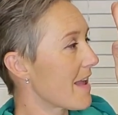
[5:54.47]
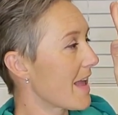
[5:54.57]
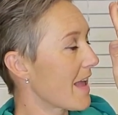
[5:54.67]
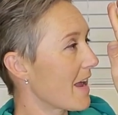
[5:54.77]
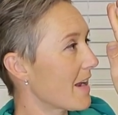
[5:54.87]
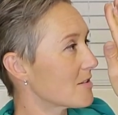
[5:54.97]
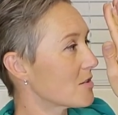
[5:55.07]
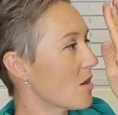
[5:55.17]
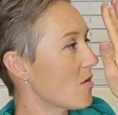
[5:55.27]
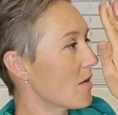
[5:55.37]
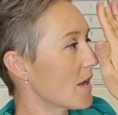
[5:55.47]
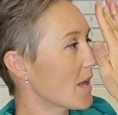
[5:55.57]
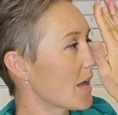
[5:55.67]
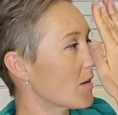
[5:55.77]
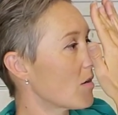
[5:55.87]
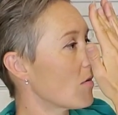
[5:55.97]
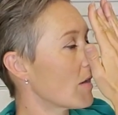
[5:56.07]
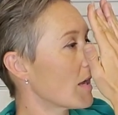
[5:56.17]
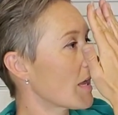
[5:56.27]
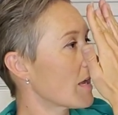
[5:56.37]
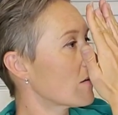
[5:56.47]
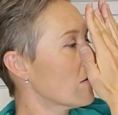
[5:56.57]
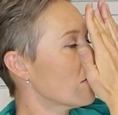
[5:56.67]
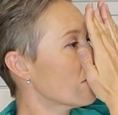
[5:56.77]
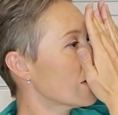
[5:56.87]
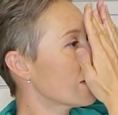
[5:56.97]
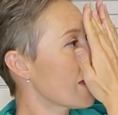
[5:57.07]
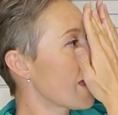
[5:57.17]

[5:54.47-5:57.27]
and going and going and going.